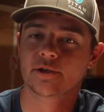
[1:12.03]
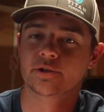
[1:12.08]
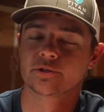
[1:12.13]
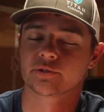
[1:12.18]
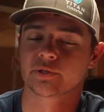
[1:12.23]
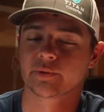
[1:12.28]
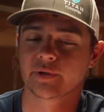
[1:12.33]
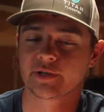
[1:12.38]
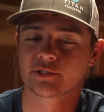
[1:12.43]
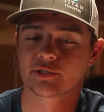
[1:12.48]

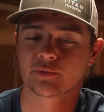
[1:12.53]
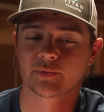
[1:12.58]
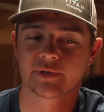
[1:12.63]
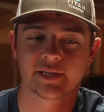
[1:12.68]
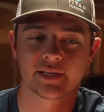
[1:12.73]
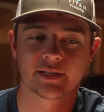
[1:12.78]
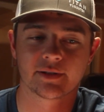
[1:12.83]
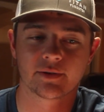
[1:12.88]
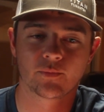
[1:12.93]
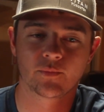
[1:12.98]
So anyway, so we
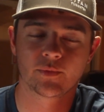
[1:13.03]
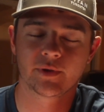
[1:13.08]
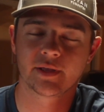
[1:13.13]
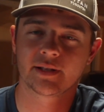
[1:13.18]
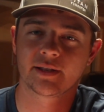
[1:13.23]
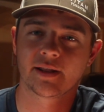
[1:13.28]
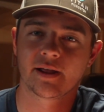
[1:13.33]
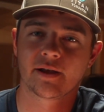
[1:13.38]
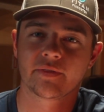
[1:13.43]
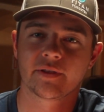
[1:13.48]

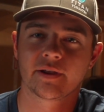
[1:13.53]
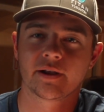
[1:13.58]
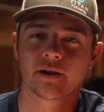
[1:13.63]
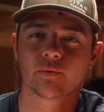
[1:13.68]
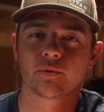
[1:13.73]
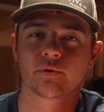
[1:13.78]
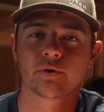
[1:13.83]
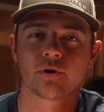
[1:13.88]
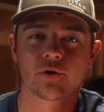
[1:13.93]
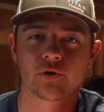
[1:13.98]
get down there.
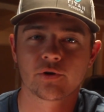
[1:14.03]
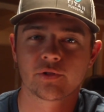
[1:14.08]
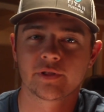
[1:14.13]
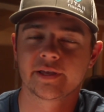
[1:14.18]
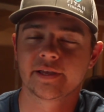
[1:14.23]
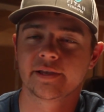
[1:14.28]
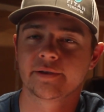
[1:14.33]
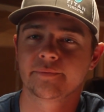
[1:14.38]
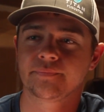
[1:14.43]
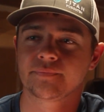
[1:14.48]
We're
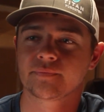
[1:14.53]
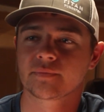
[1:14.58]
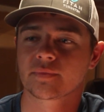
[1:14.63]
early.